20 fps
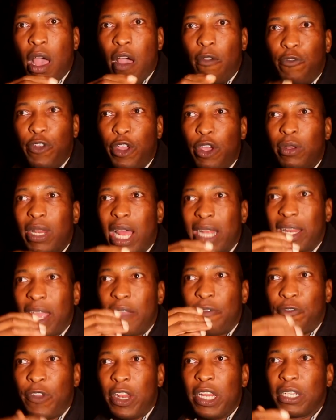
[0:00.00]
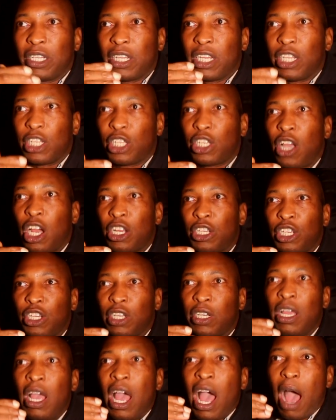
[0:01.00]
a view that they finished the
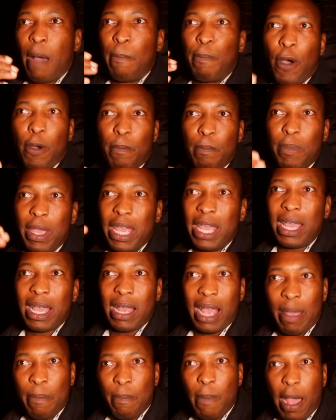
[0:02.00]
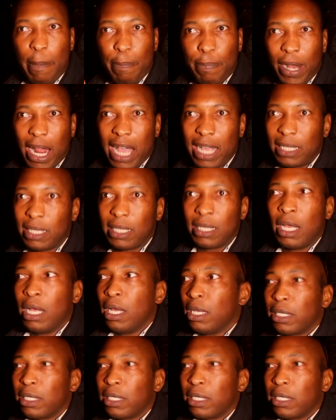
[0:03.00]
discussion and put me in my place.